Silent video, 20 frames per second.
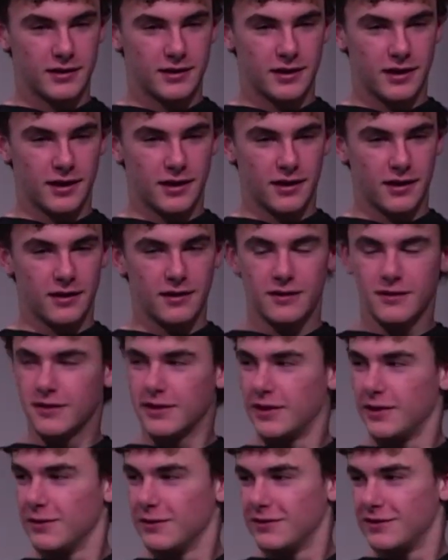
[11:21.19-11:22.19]

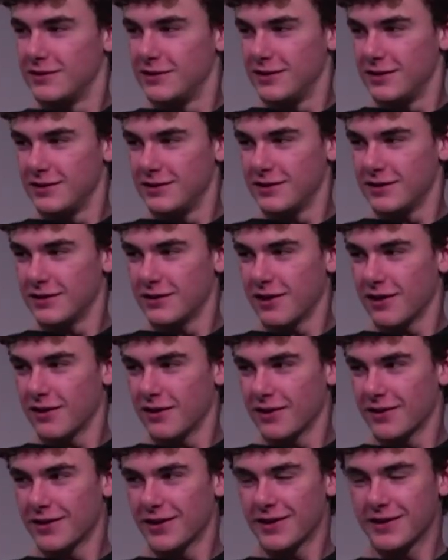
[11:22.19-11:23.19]
he was teasing "Not
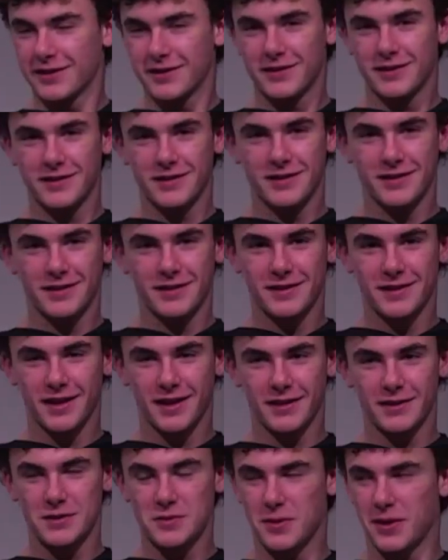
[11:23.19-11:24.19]
Like Us"
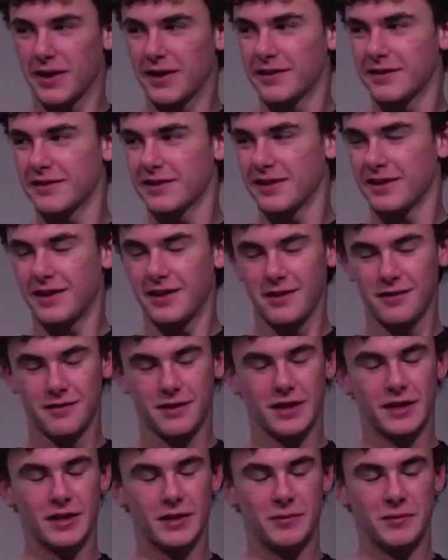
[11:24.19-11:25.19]
like twice, and then he
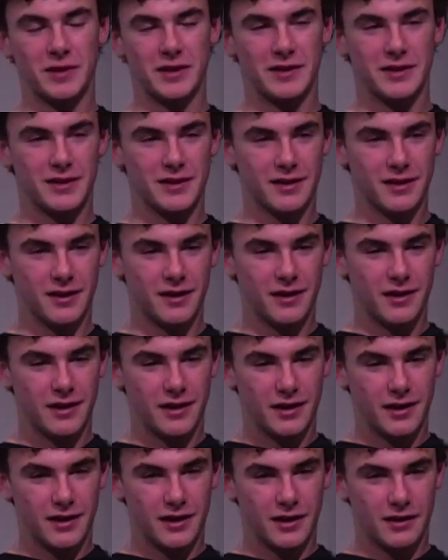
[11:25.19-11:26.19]
finally played it,
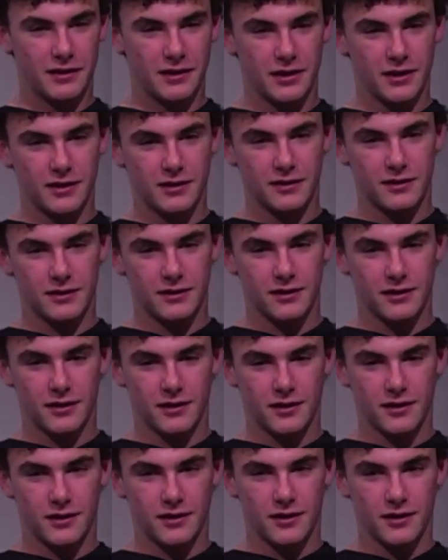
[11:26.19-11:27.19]
and then
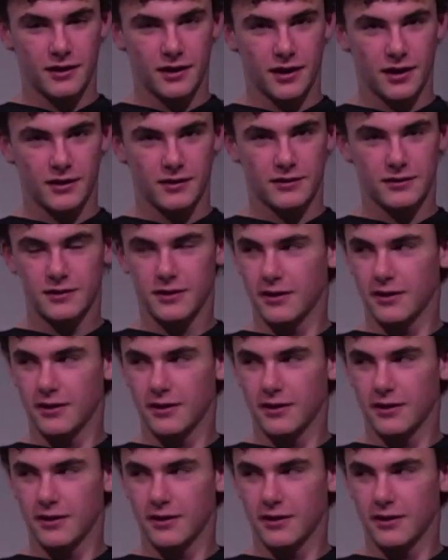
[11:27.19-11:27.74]
I